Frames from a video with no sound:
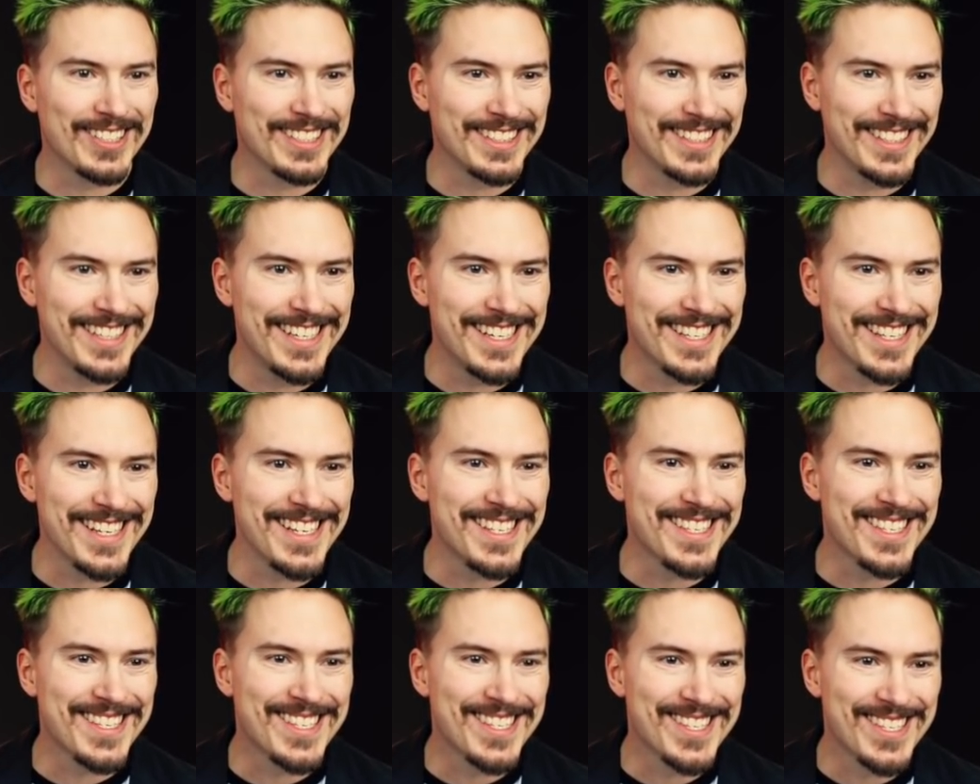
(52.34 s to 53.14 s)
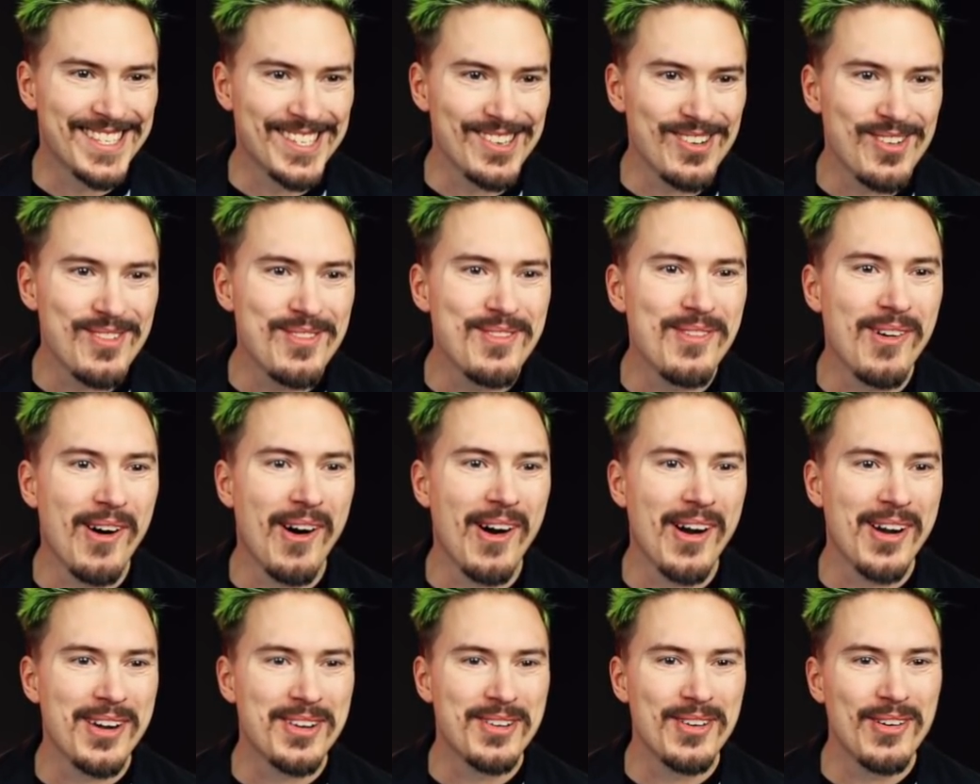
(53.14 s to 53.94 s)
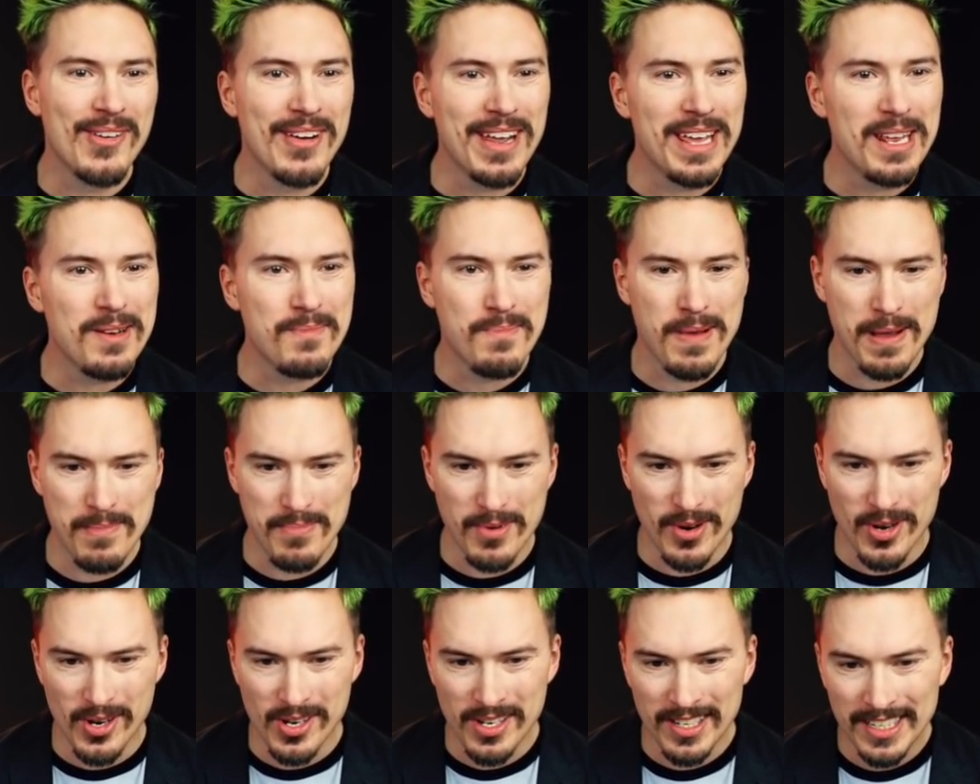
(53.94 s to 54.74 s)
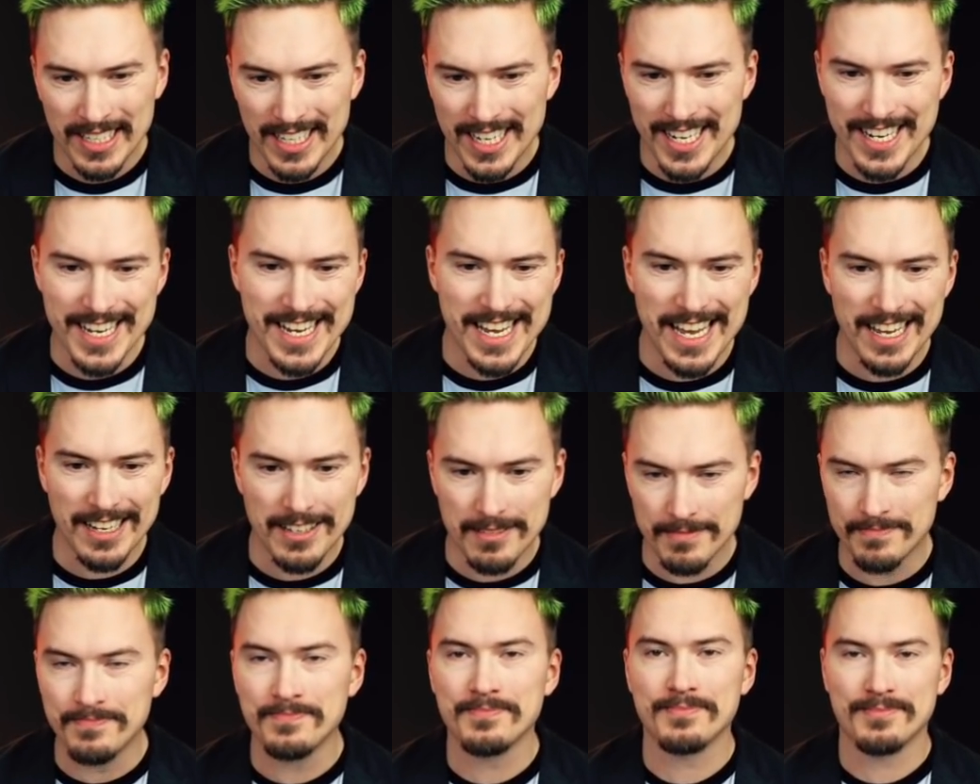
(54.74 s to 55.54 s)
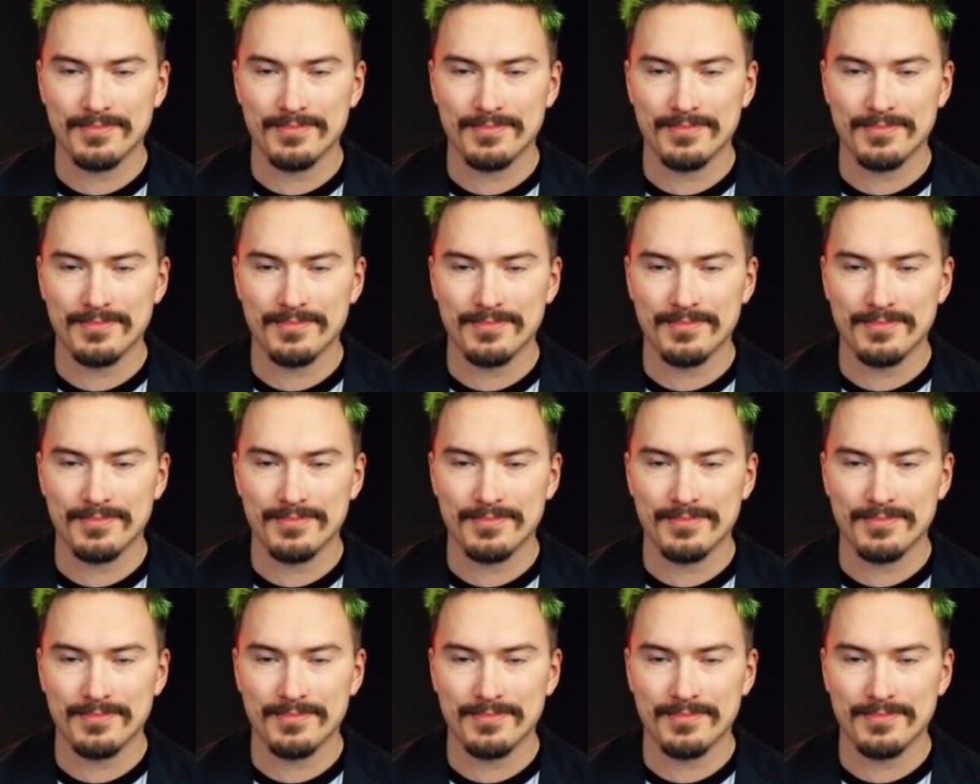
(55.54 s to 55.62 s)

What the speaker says: This is so hard to read, people. For